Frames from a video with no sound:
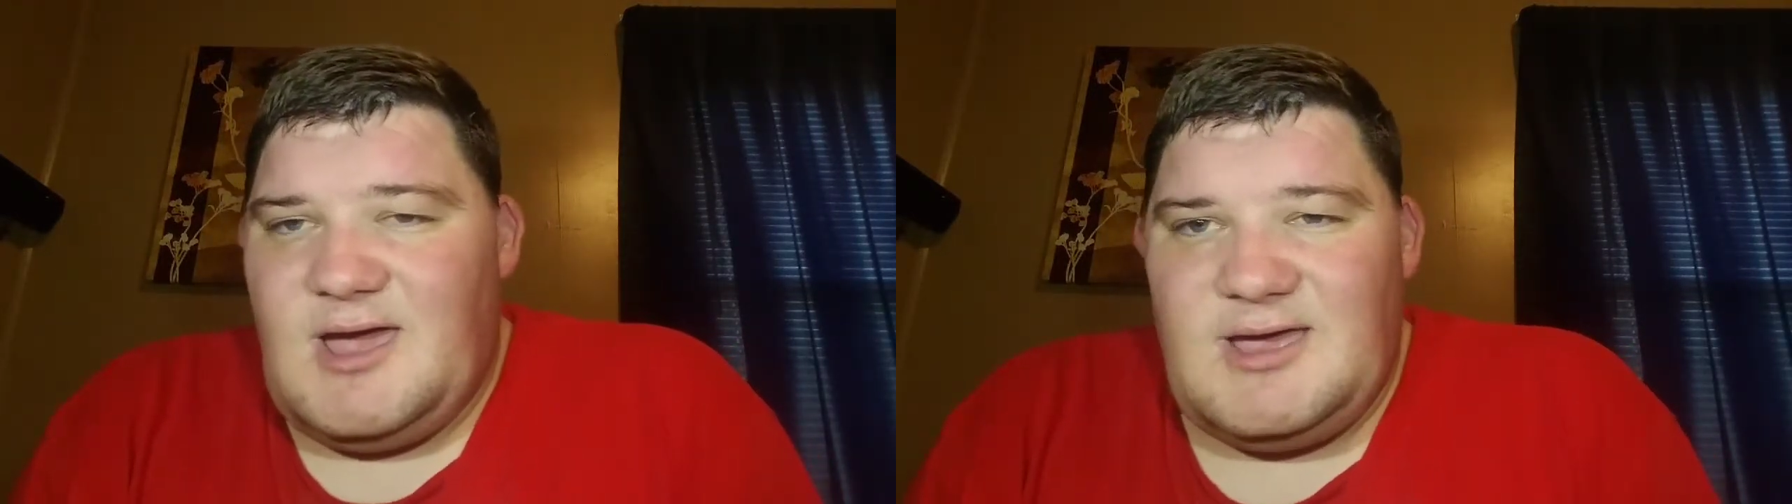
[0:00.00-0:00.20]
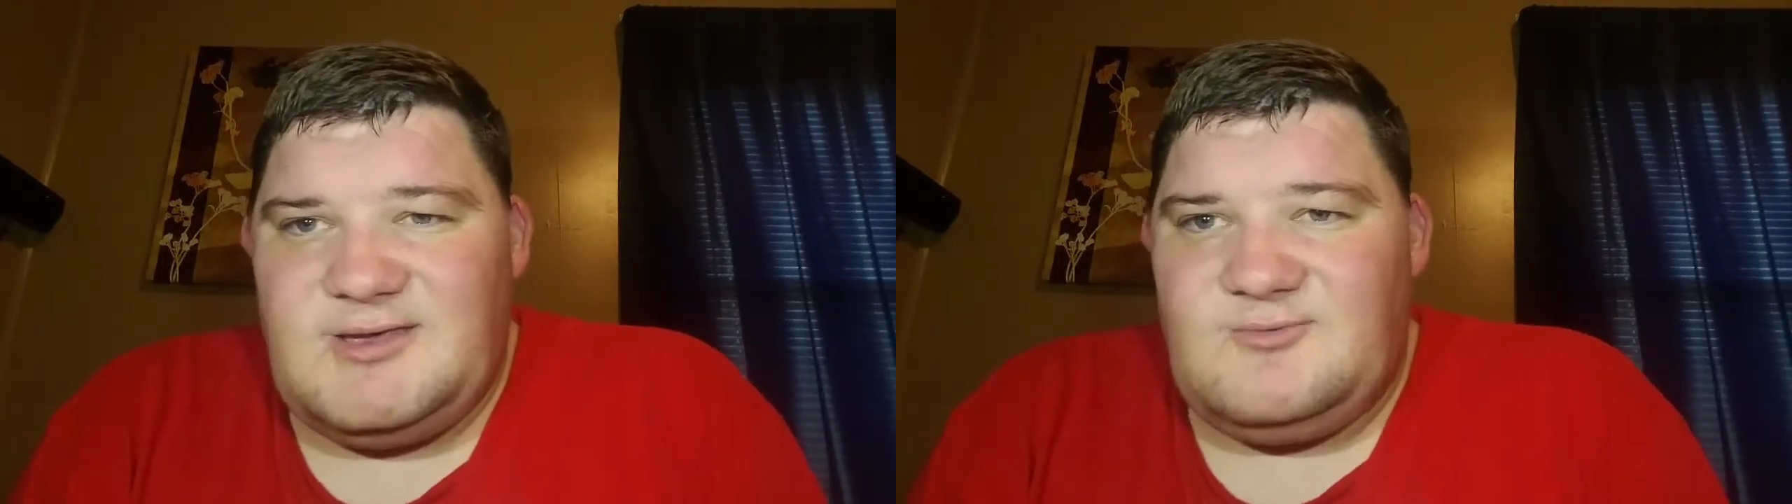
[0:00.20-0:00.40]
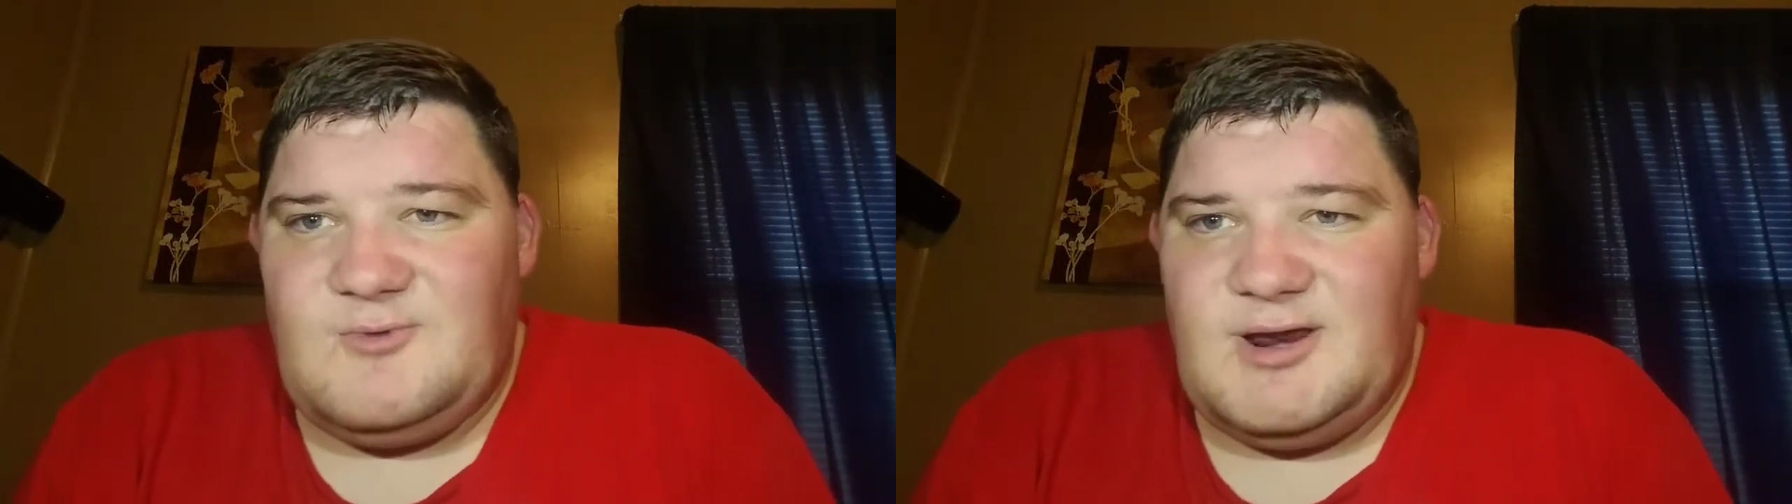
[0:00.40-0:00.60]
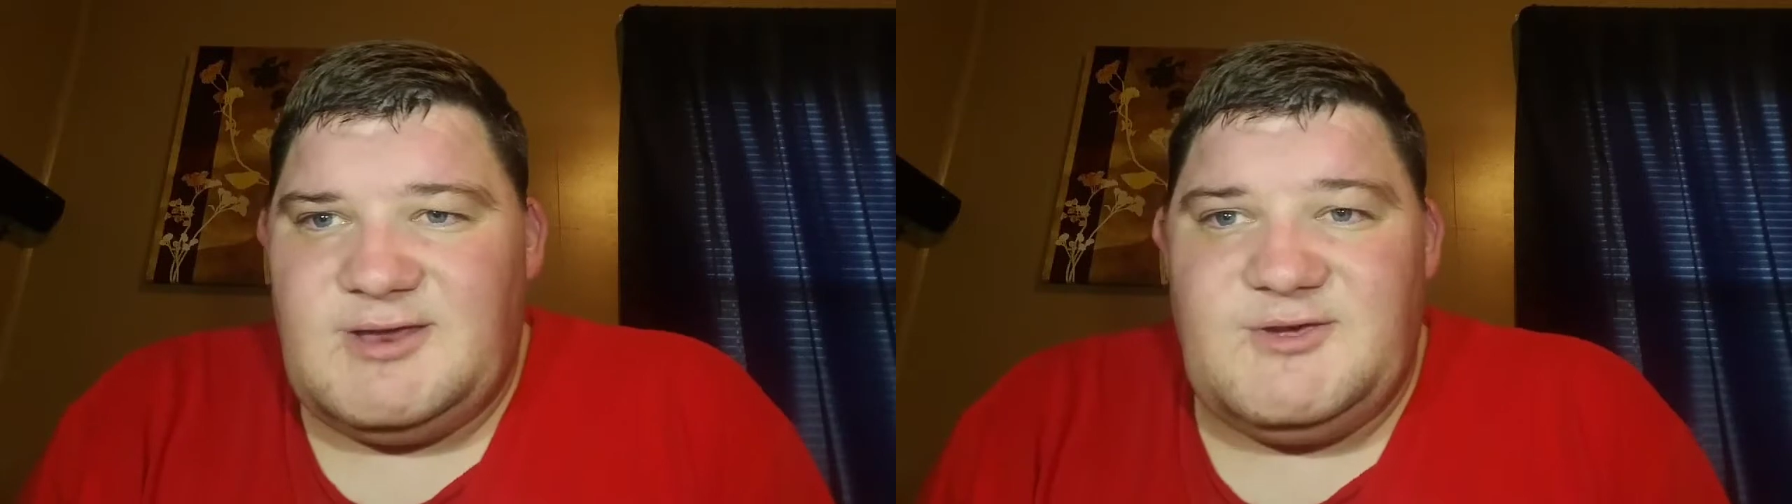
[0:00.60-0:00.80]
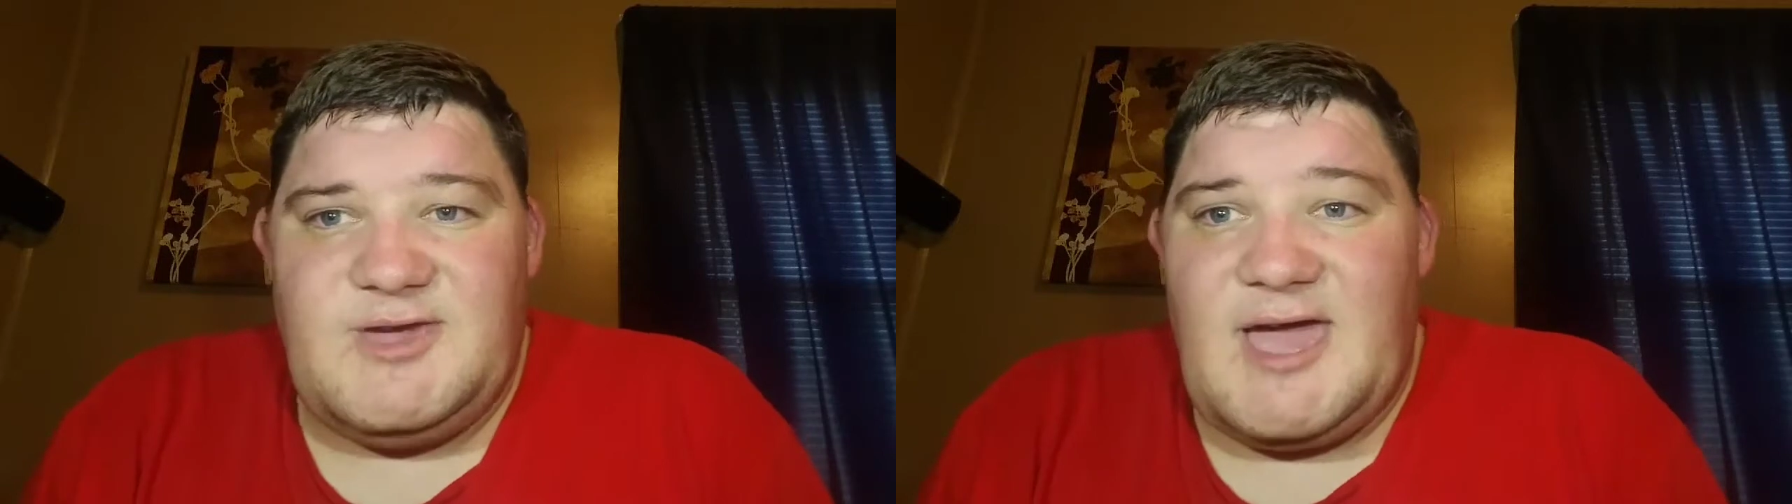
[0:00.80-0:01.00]
I just want to
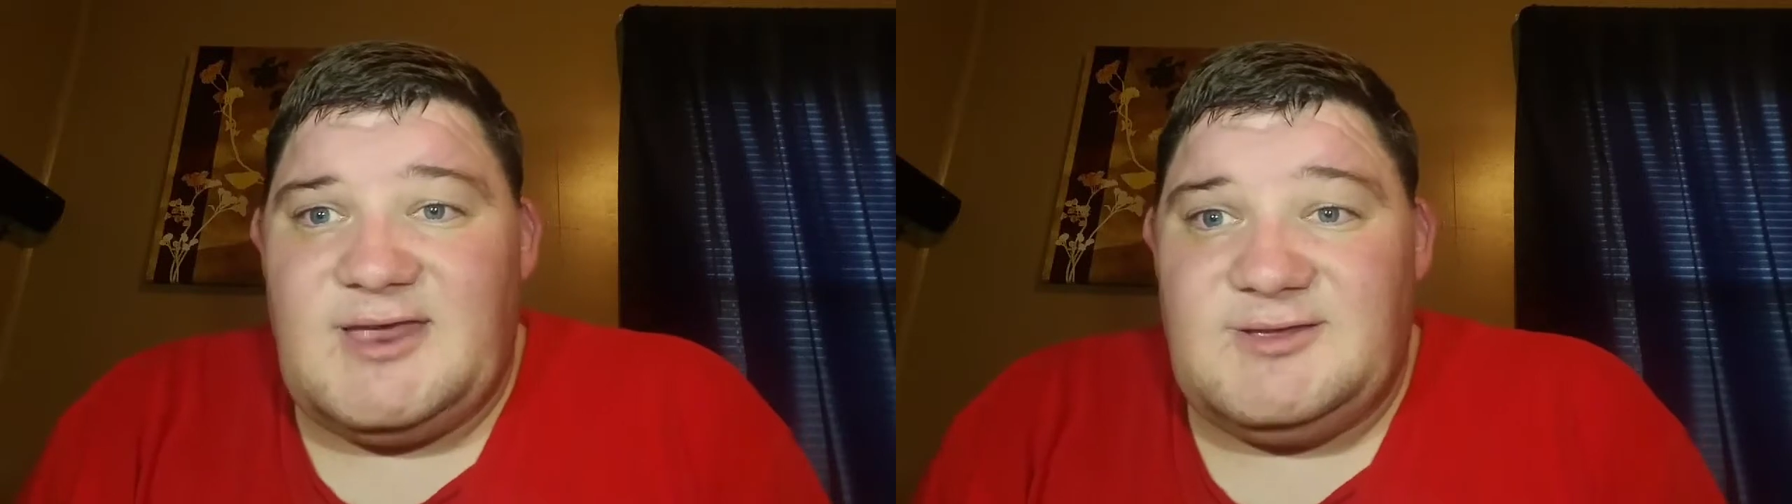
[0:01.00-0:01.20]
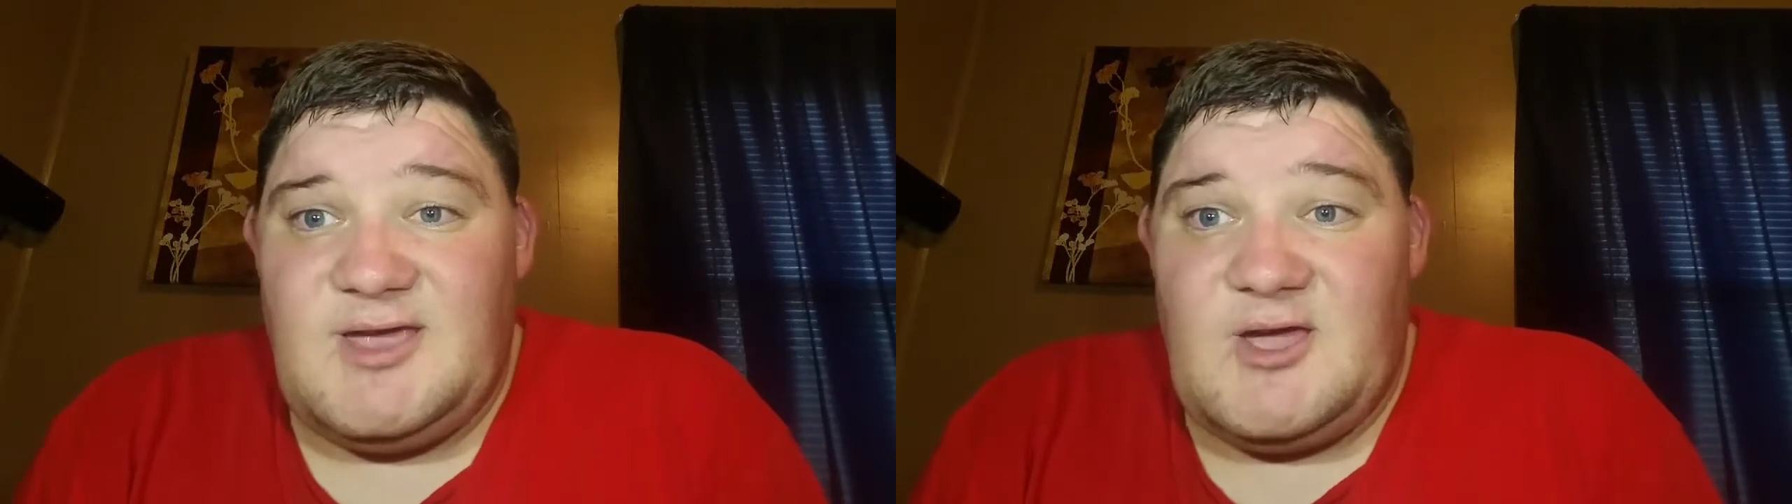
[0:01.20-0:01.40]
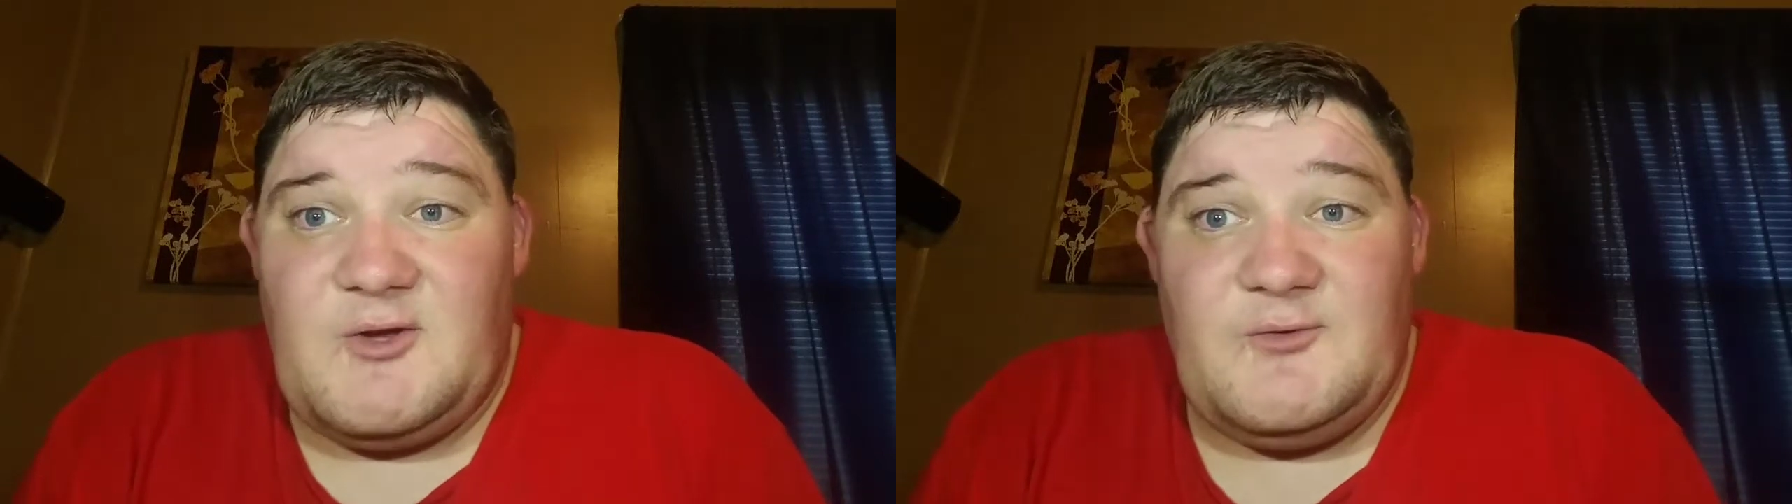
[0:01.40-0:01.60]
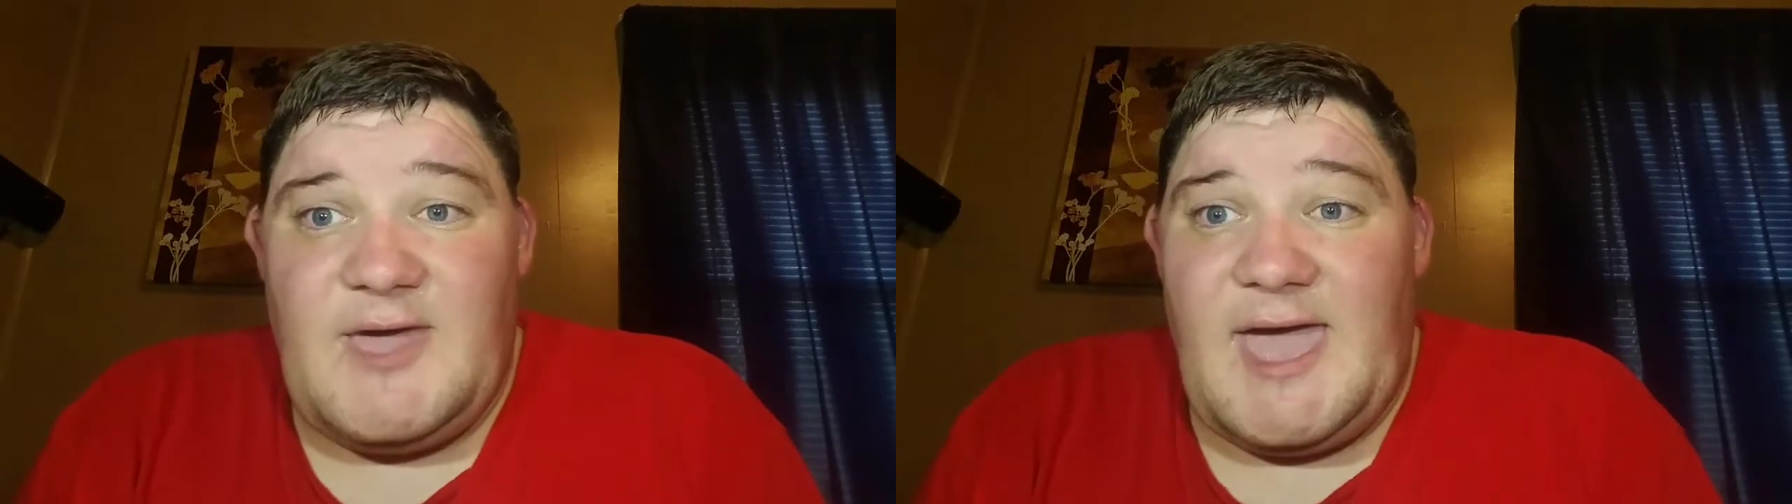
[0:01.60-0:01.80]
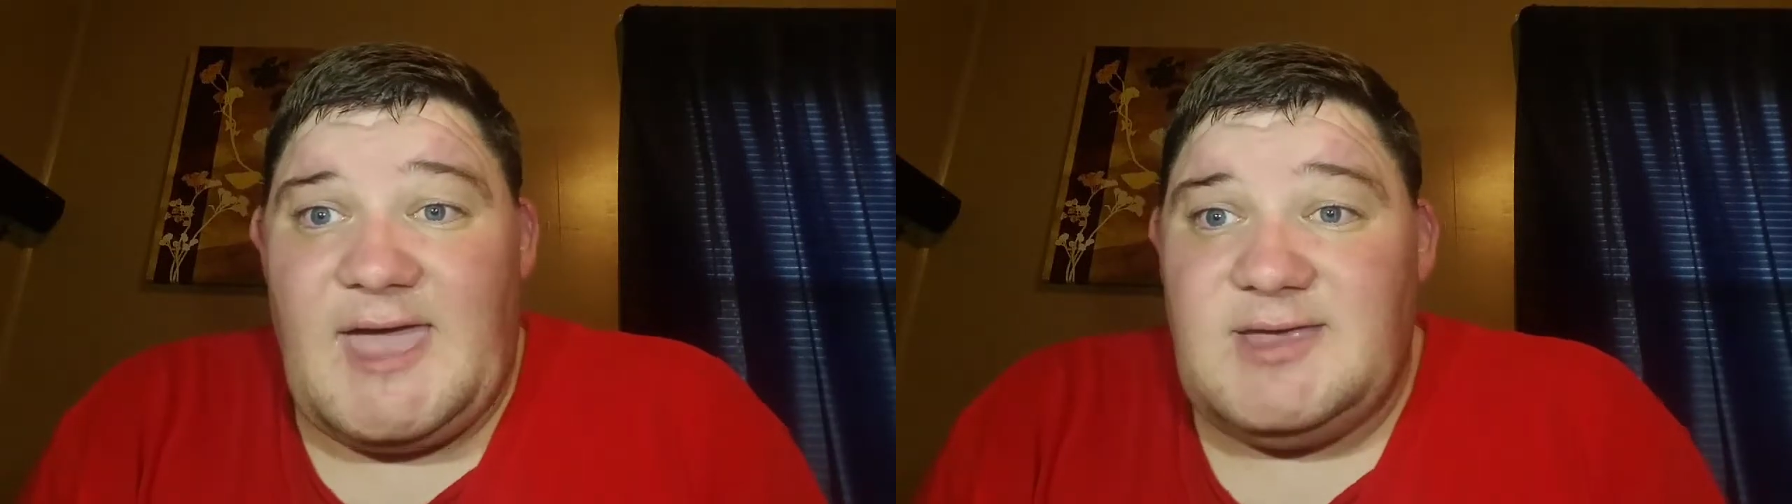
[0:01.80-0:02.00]
let you guys know
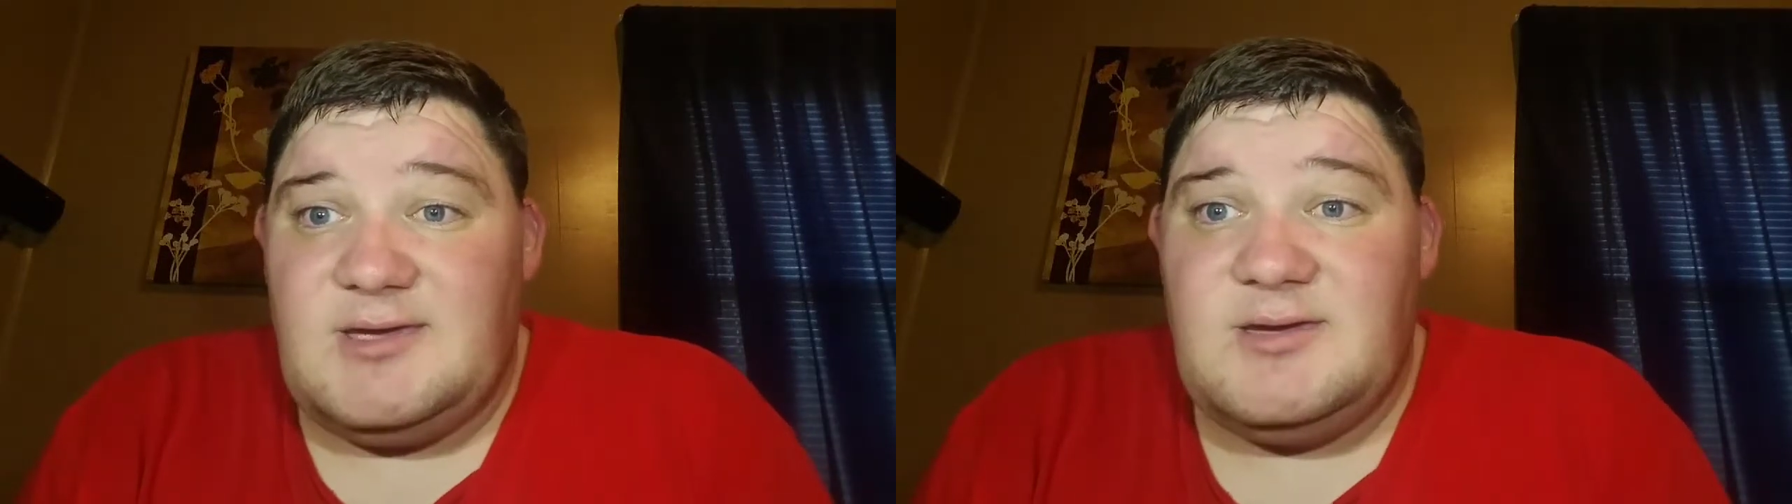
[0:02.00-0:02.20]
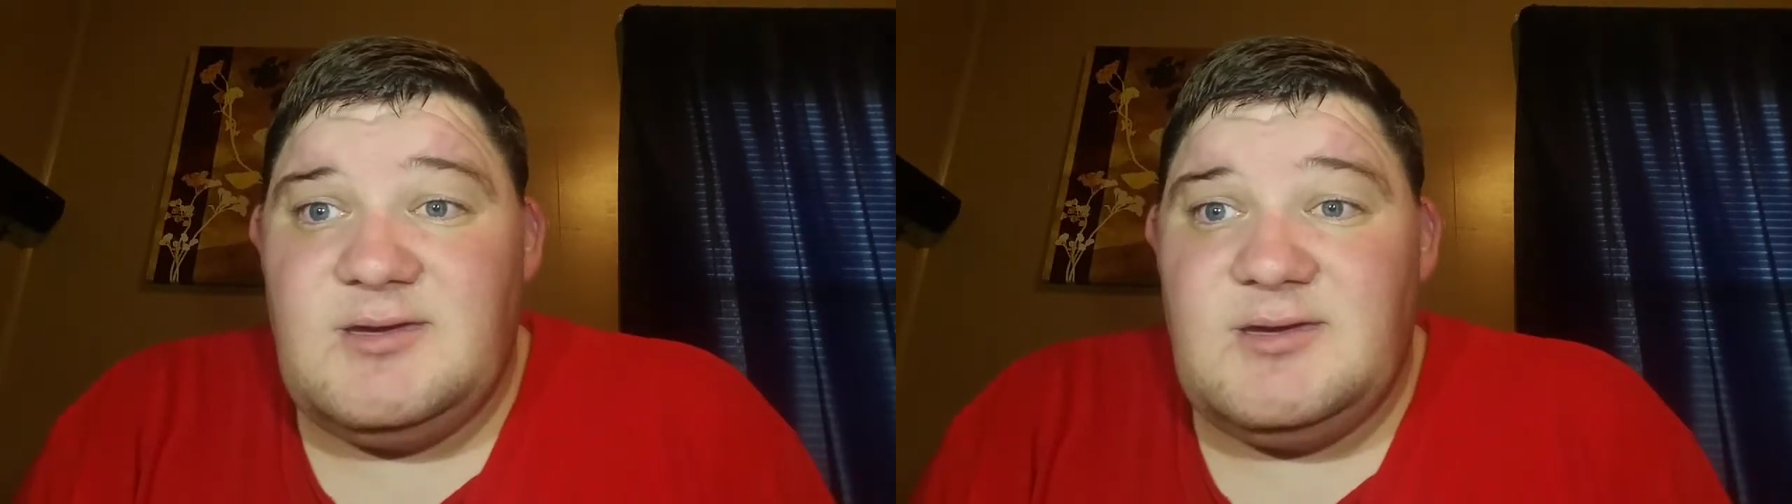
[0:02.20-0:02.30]
that